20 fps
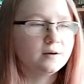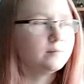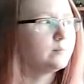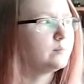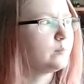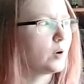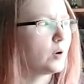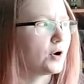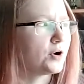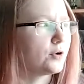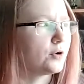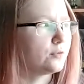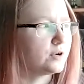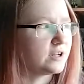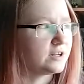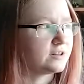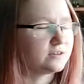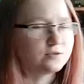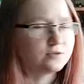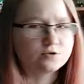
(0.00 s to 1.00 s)
borrowed
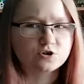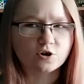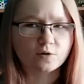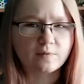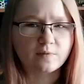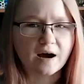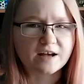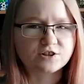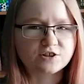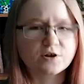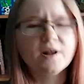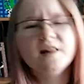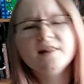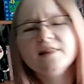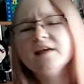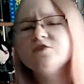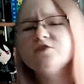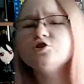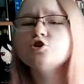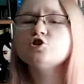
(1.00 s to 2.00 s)
it to some ass.
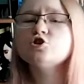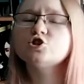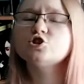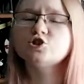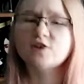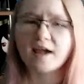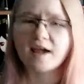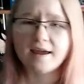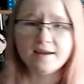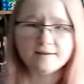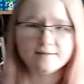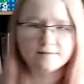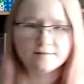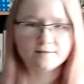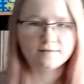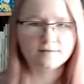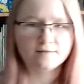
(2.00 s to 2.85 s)
Let's just say